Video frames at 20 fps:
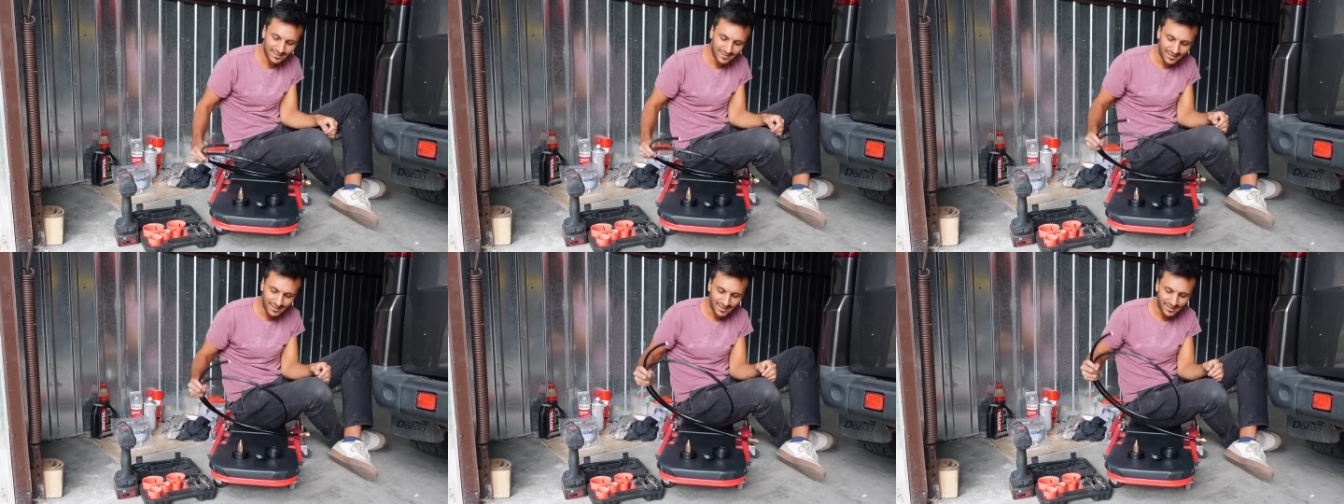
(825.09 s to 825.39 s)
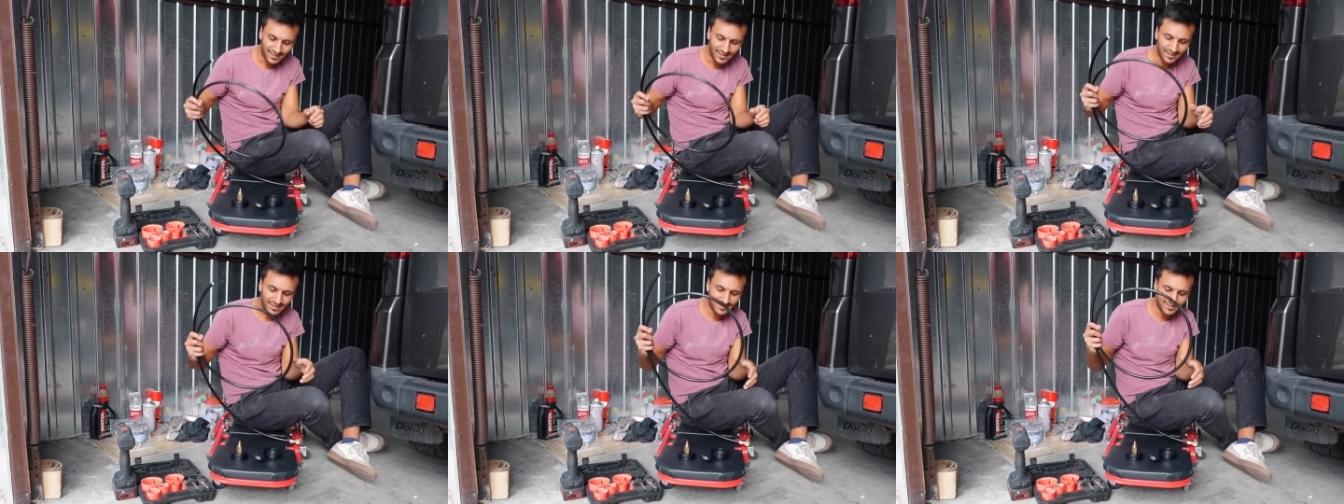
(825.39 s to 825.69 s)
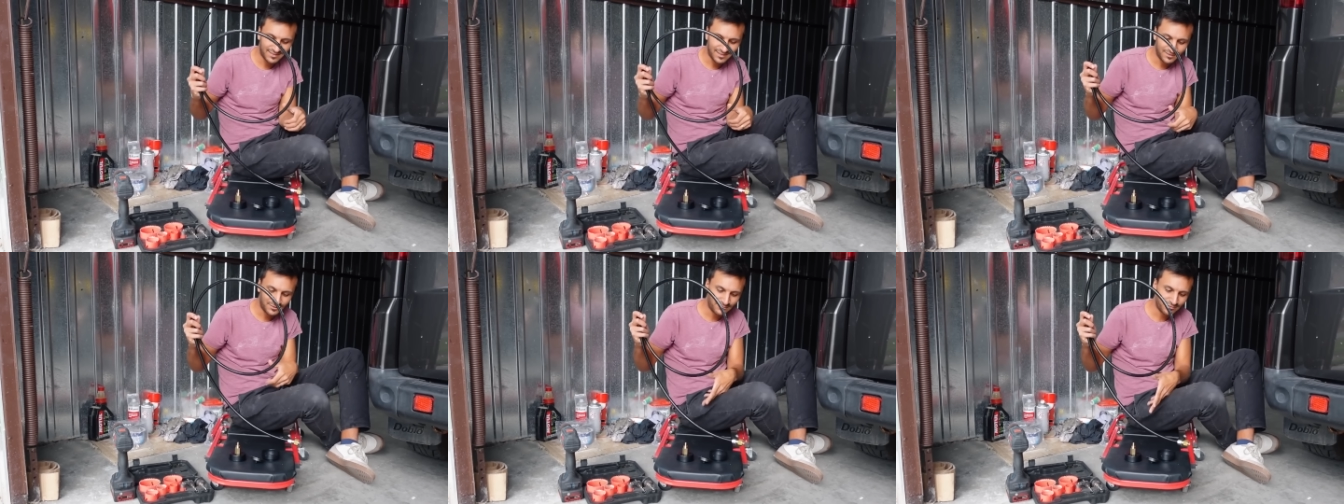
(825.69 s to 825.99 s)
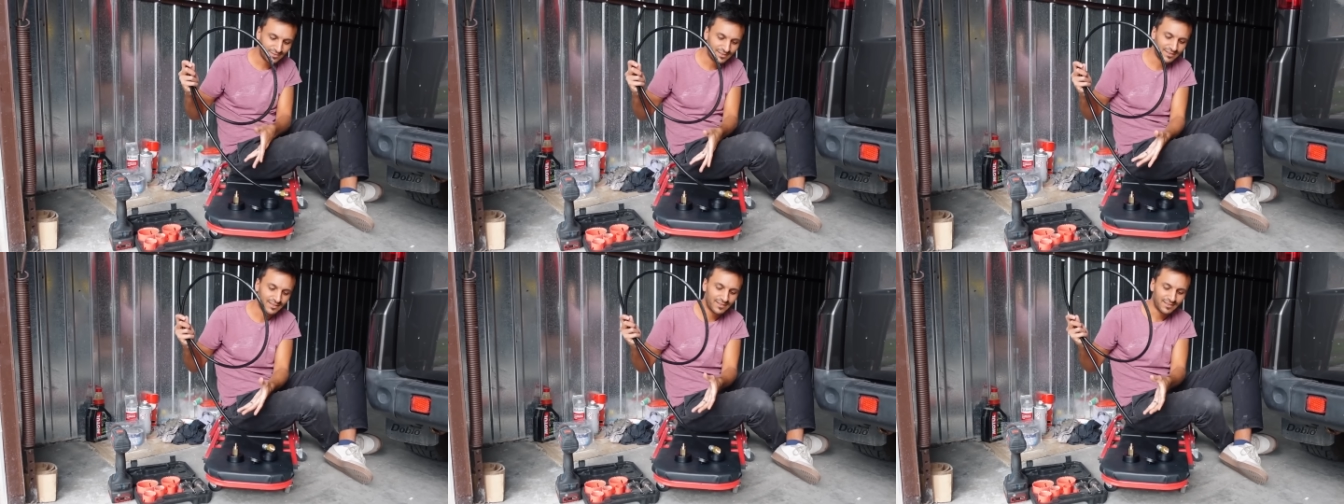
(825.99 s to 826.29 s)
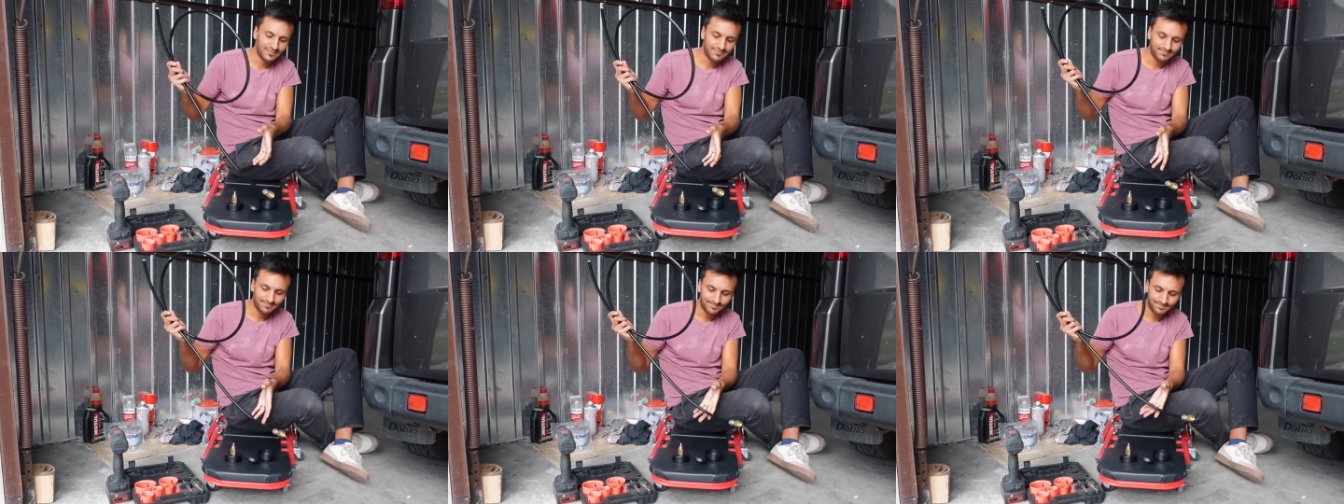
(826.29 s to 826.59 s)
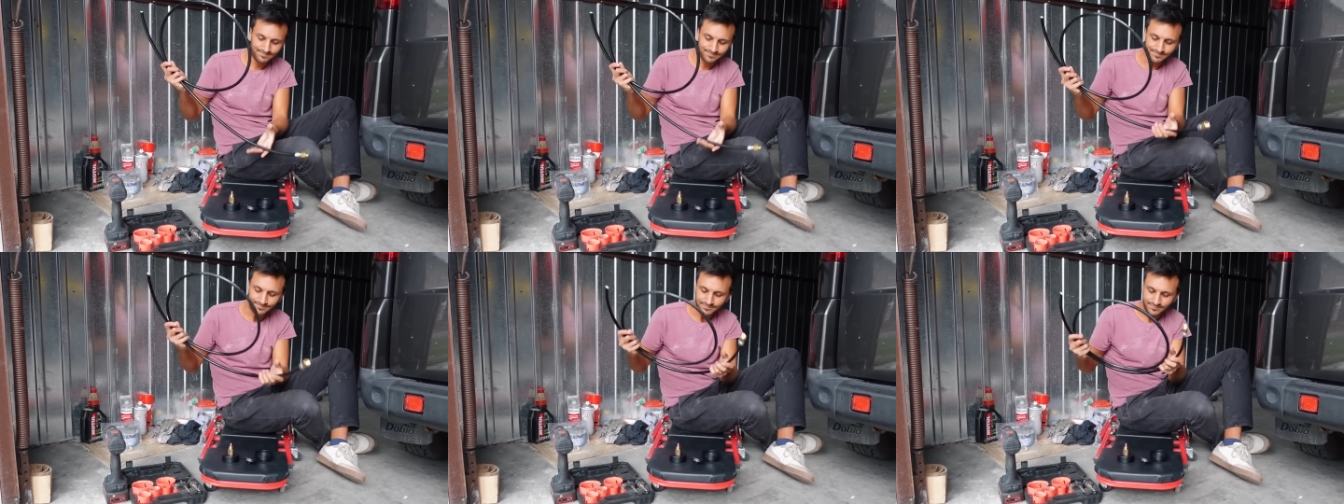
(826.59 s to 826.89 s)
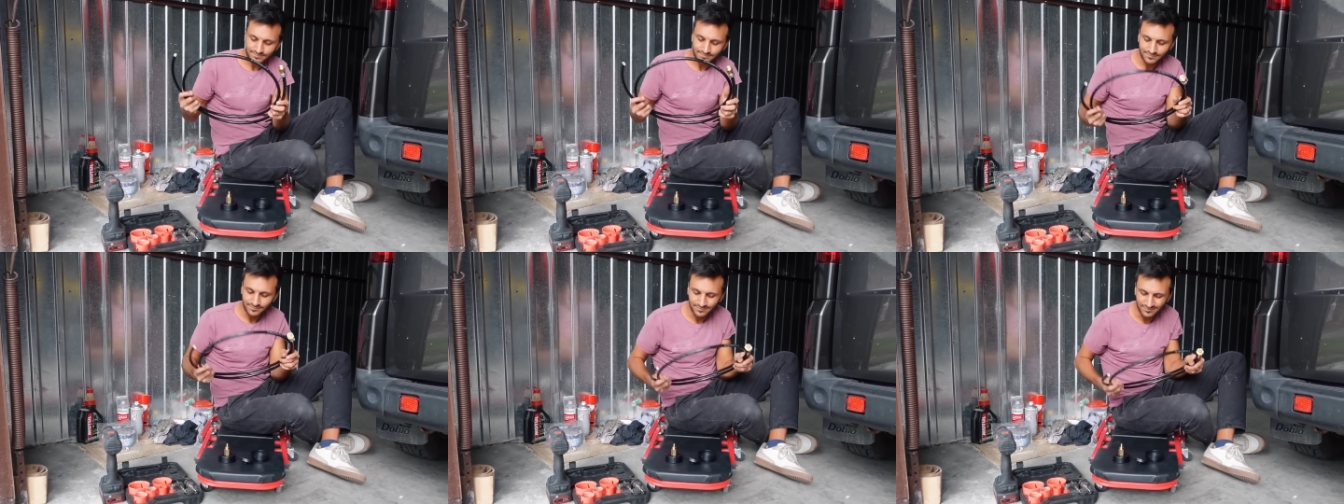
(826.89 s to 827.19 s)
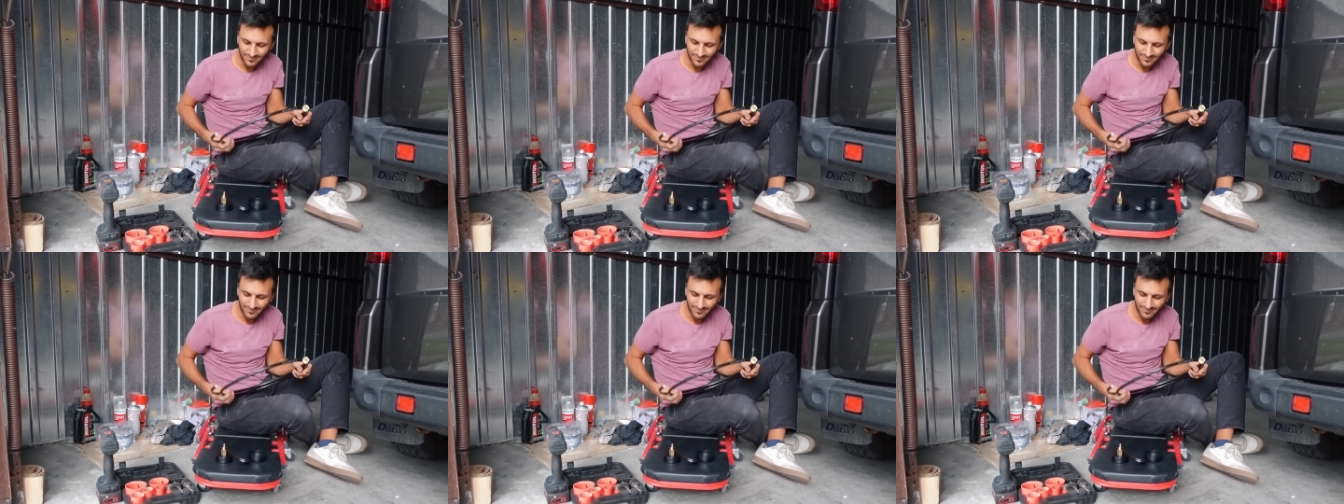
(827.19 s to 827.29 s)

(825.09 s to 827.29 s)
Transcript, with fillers: pipe running from the outside of the van